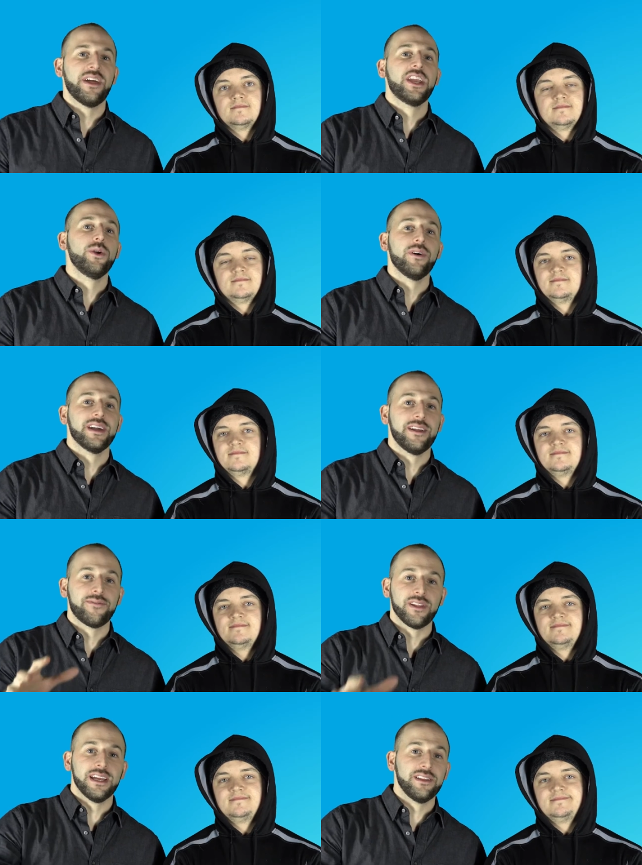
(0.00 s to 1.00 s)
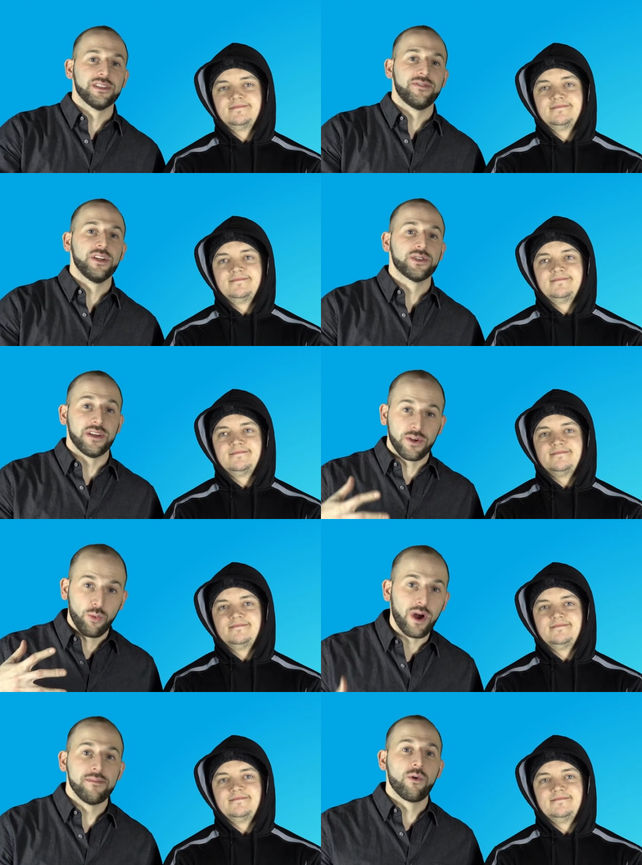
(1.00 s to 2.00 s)
Speaker 1: thank you all again for liking these videos. If
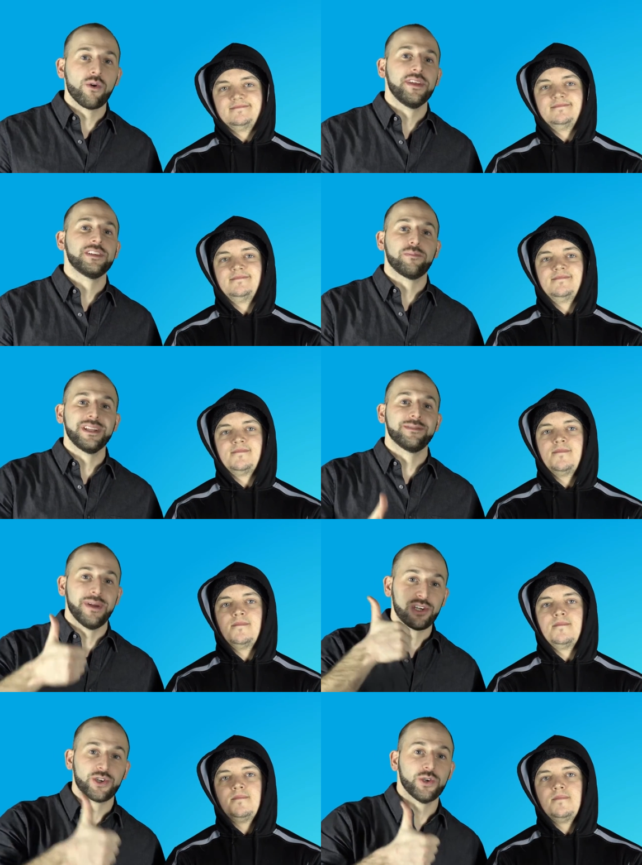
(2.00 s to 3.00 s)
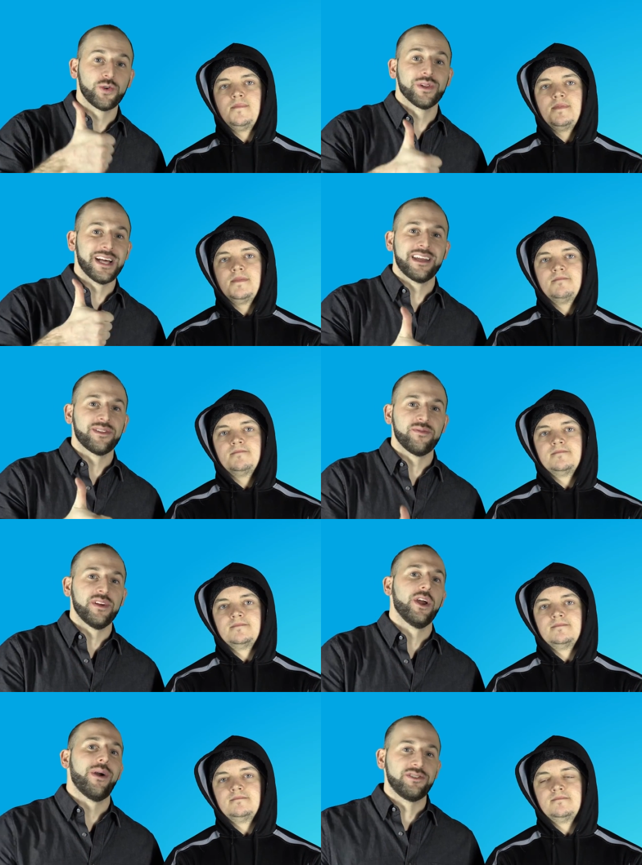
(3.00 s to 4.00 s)
you want more of these, please make sure to like the
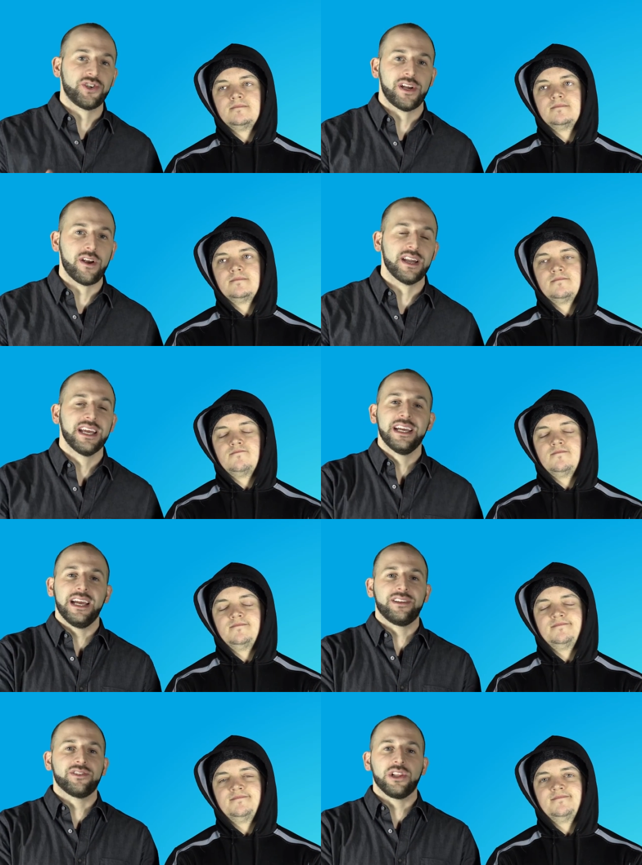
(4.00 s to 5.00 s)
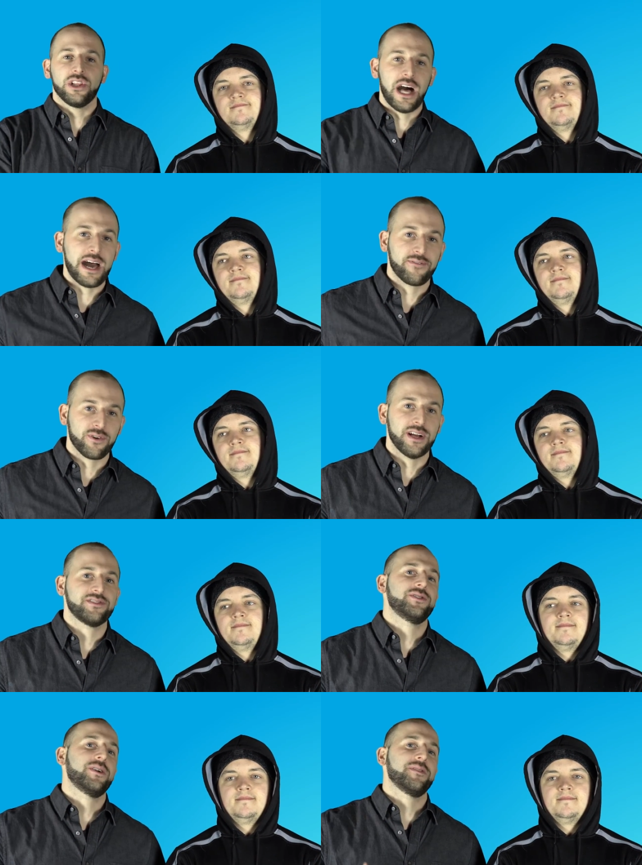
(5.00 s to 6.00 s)
video and share it. It does a lot for
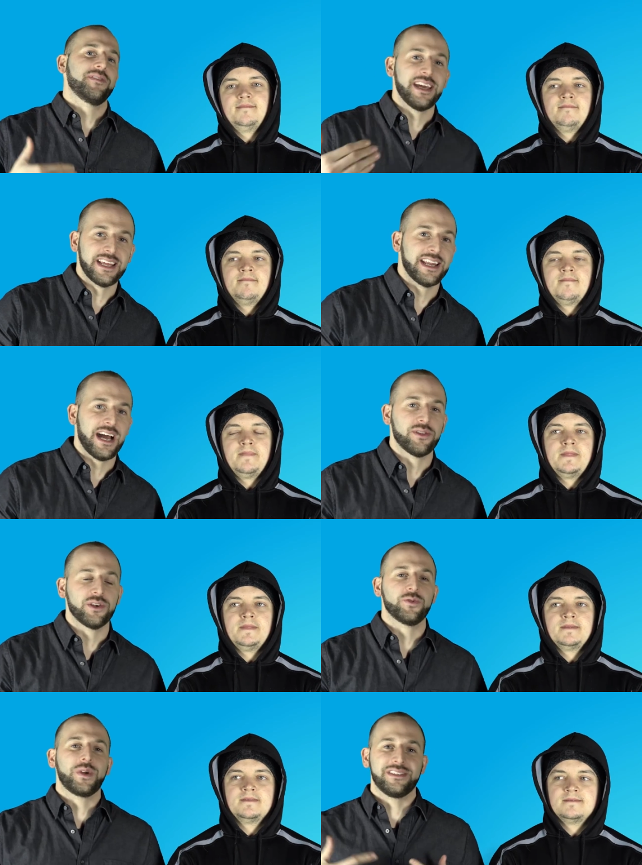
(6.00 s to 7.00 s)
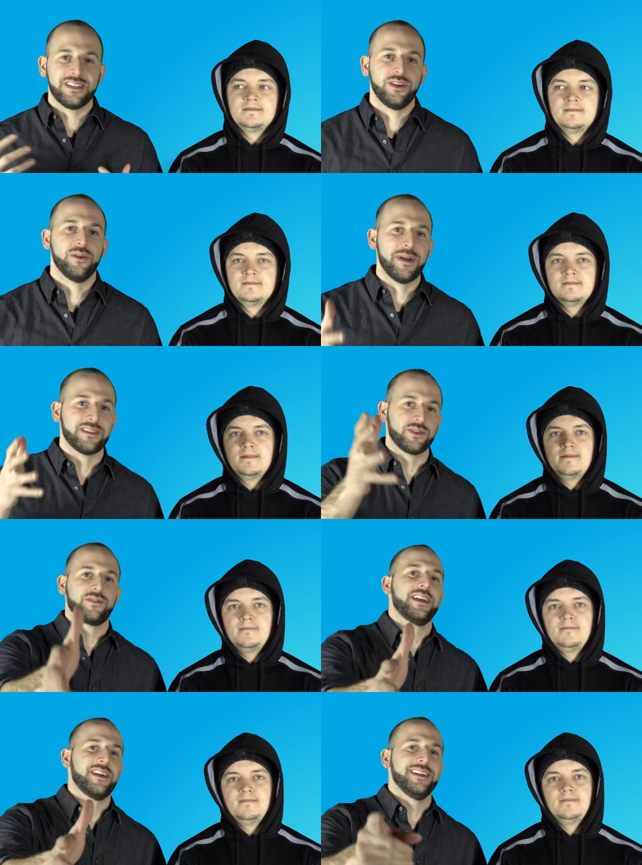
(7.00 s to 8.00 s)
us in terms of getting it out there, so we continue to make this
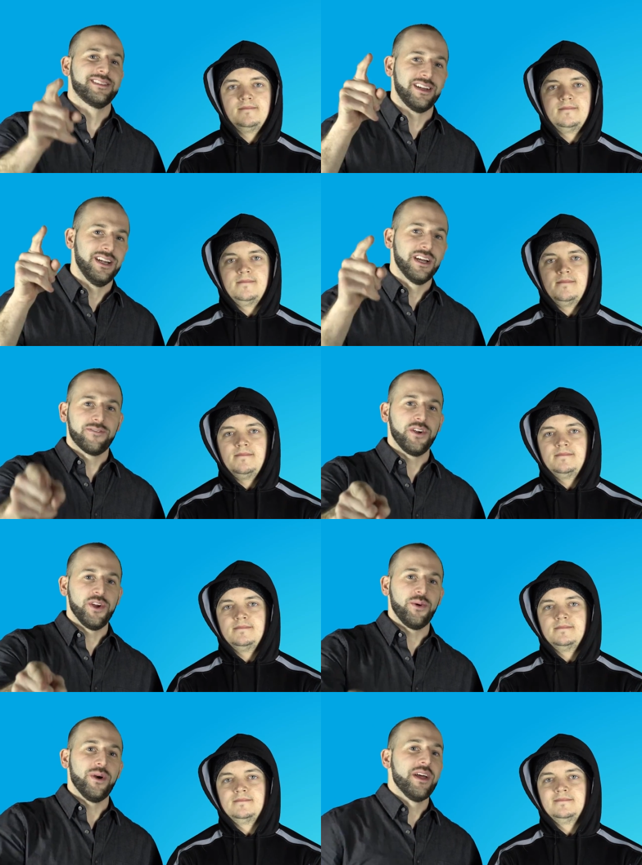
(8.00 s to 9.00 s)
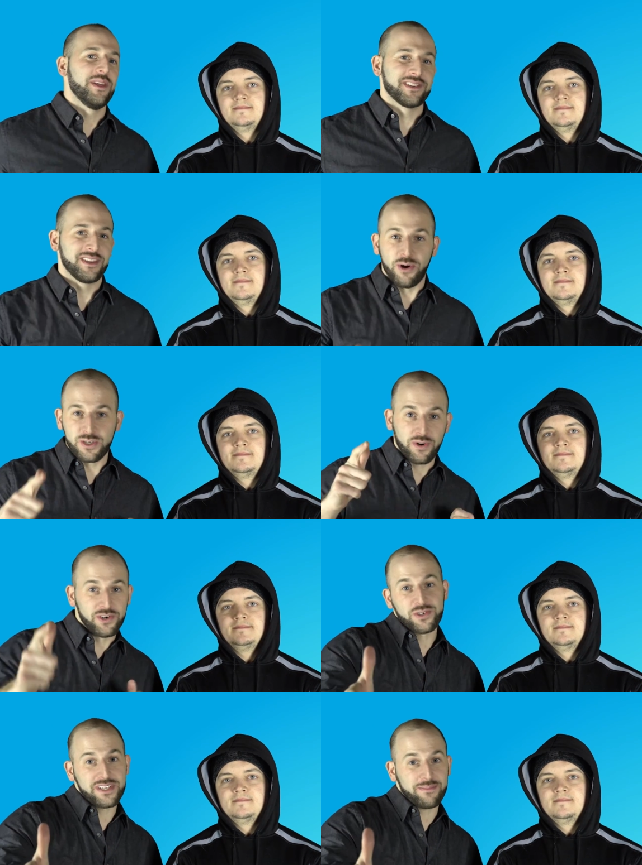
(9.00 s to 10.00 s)
great content for you. This is the most
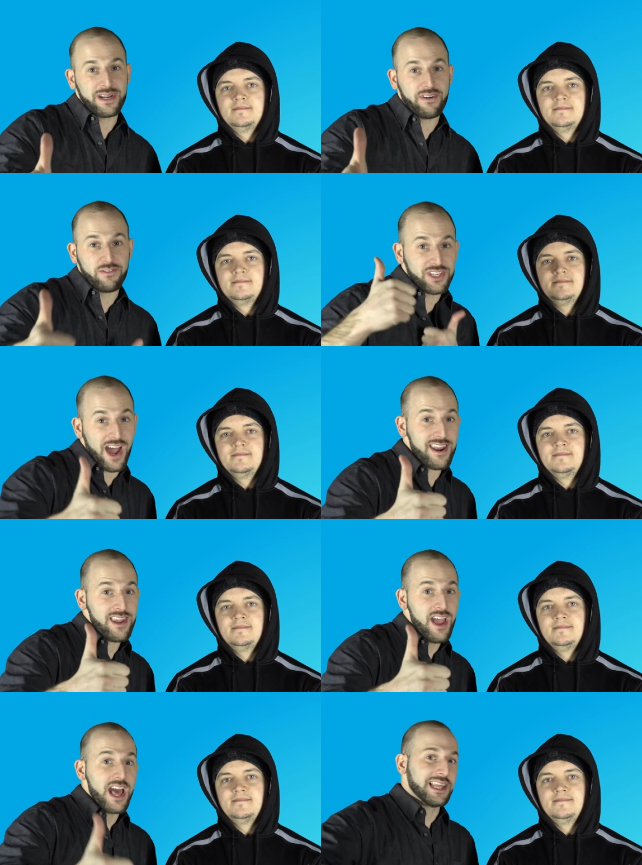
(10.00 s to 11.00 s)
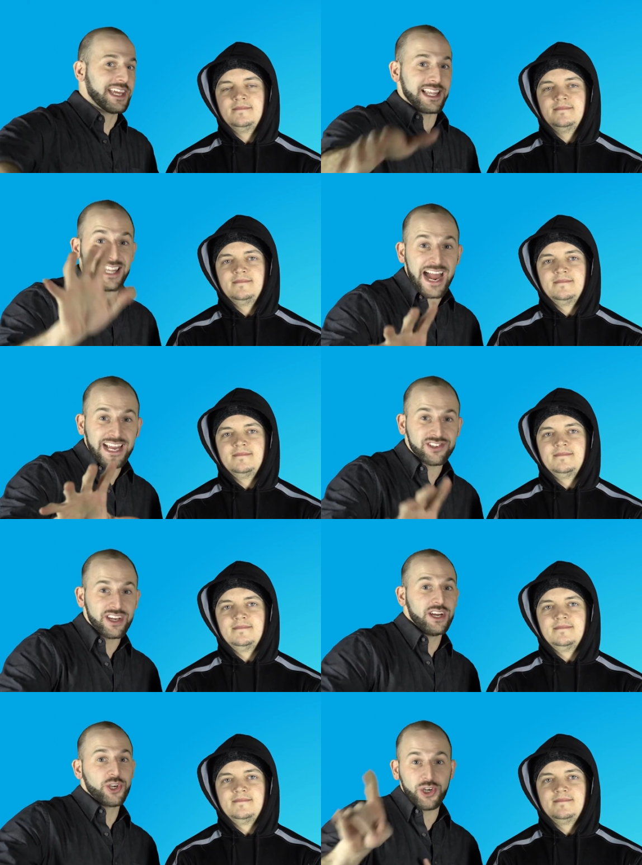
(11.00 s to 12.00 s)
produced segment I've ever done. Lee
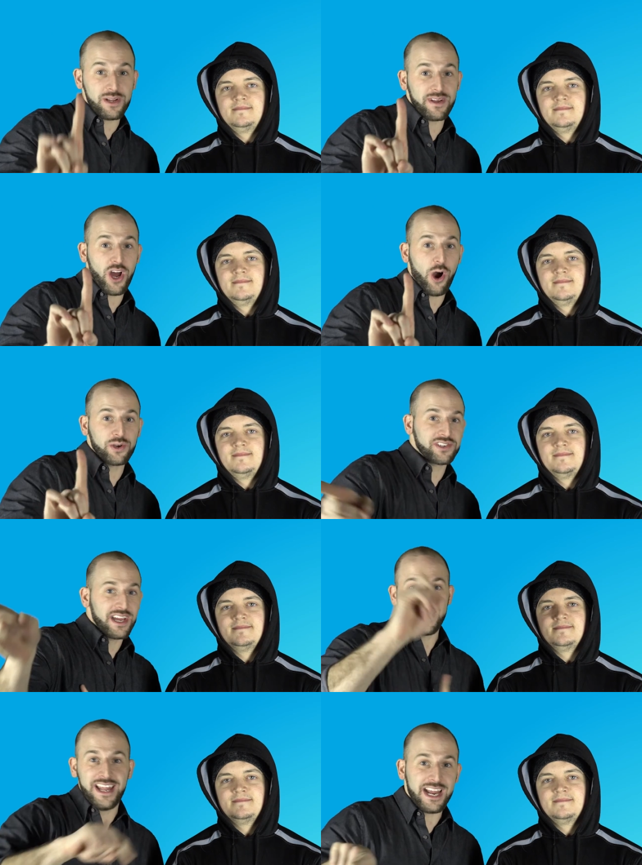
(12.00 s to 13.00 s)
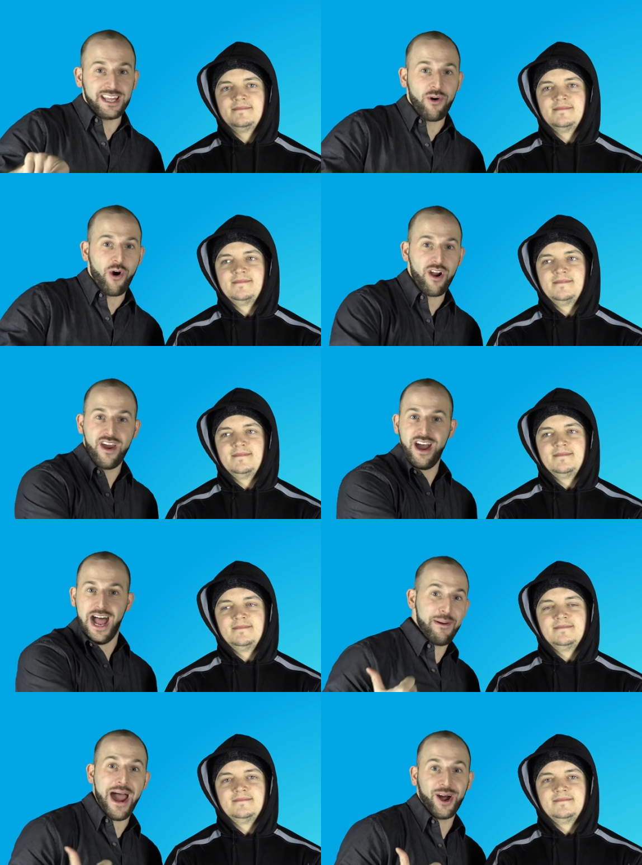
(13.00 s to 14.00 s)
Elias should have been a host, not anymore.
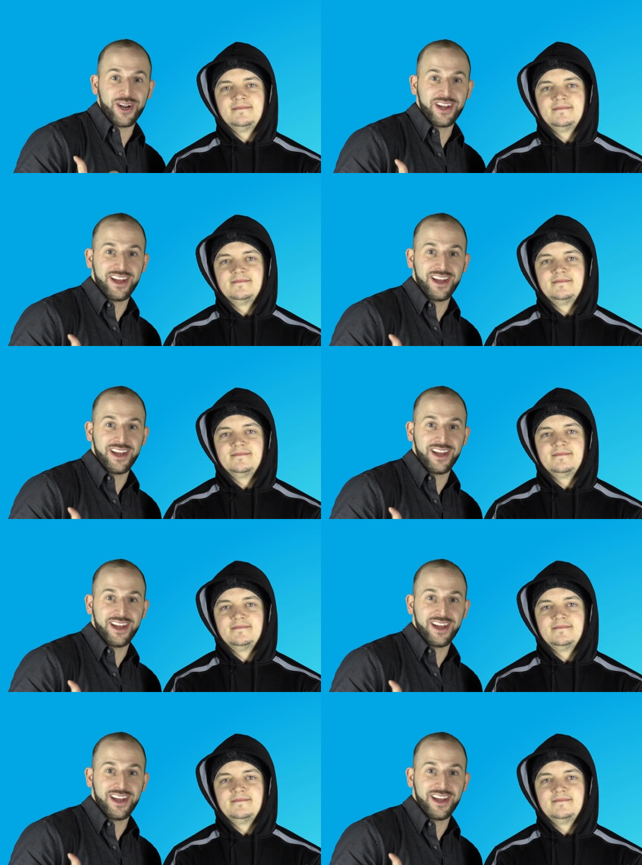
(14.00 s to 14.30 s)
I'm